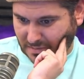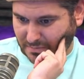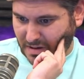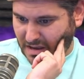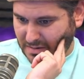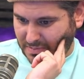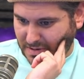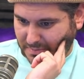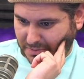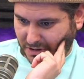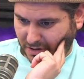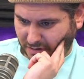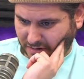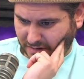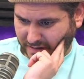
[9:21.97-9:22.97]
Many
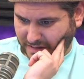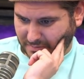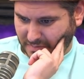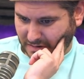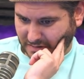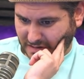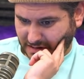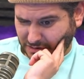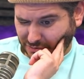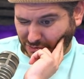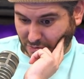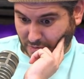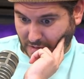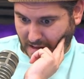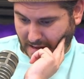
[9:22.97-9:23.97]
people are claiming that you
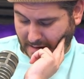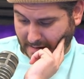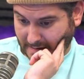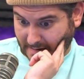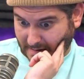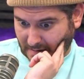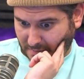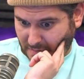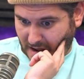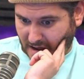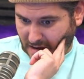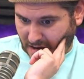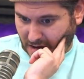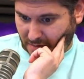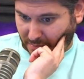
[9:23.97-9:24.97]
do that
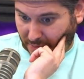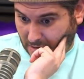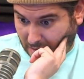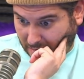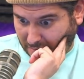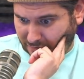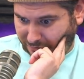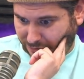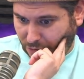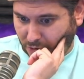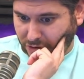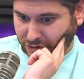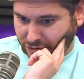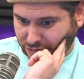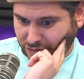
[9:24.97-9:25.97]
uh, in part
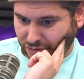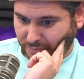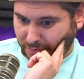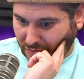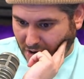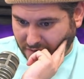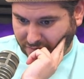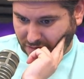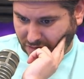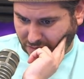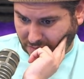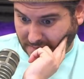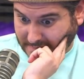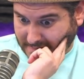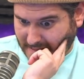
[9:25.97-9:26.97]
for YouTube
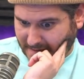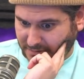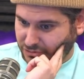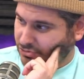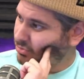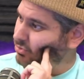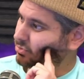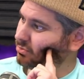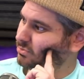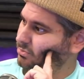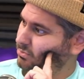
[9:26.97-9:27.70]
revenue. Is that true?